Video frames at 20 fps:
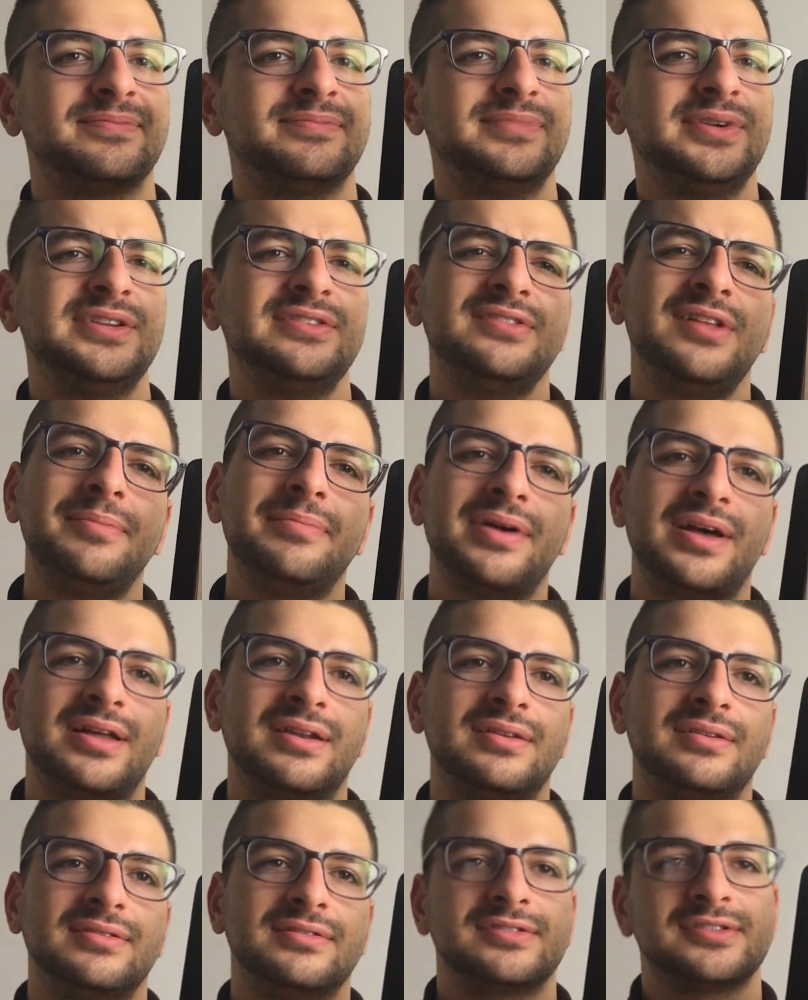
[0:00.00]
But it's not bad.
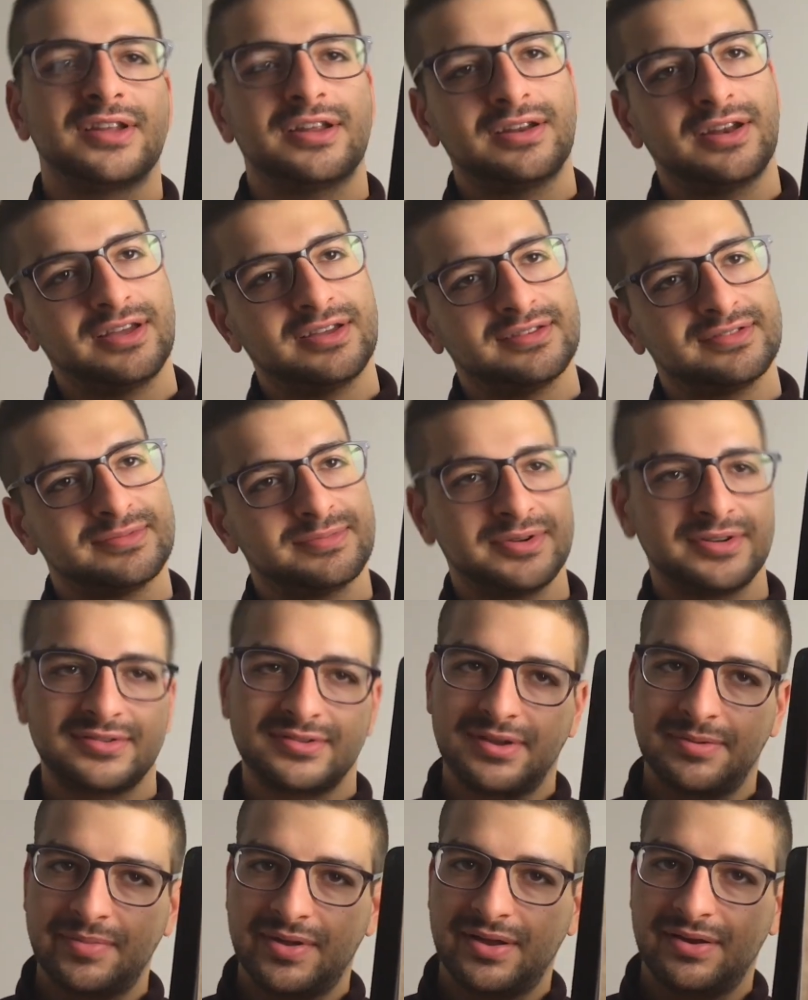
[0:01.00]
It's not nice, but it's
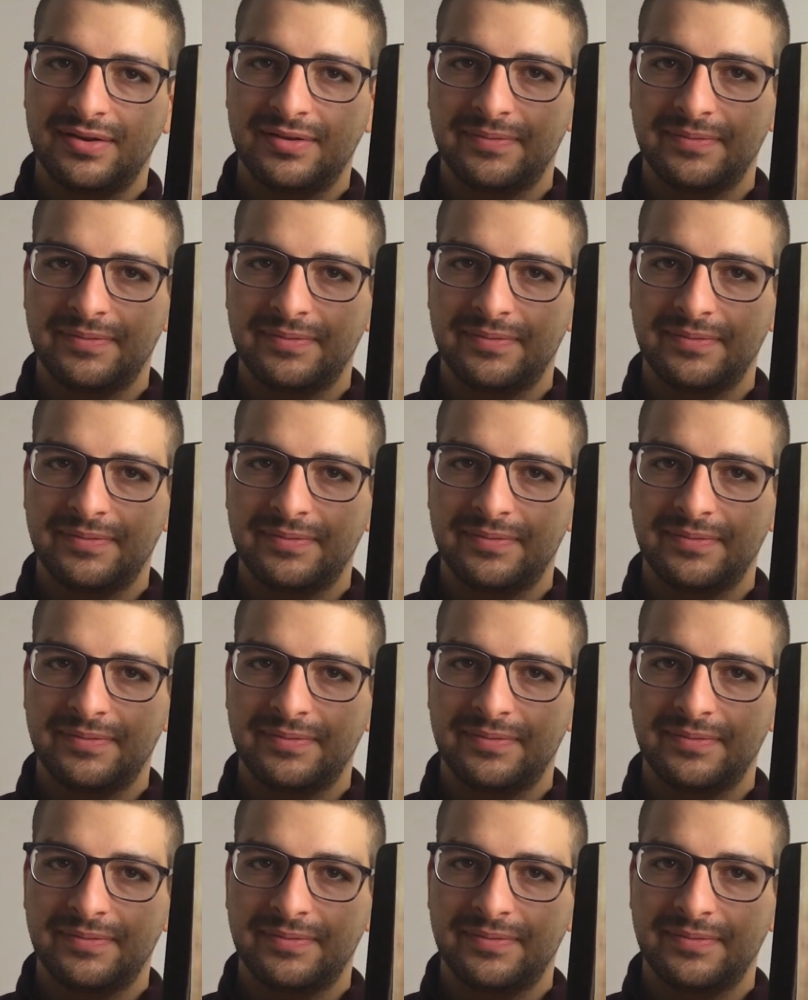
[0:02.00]
not bad.